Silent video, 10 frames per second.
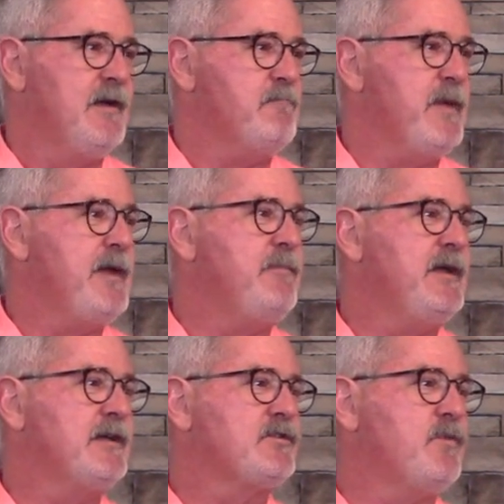
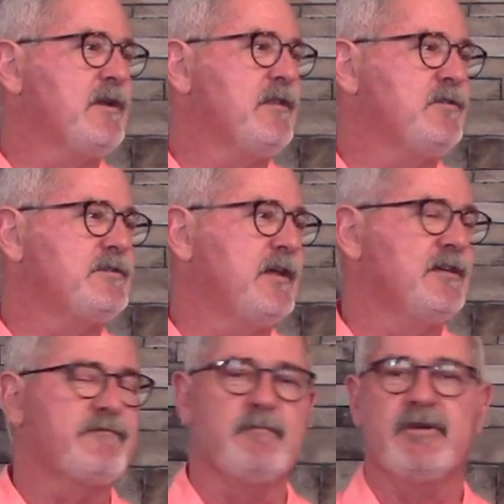Maybe it's one of those
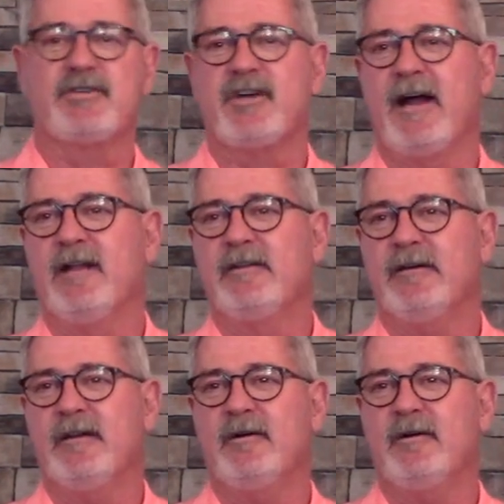things from your childhood.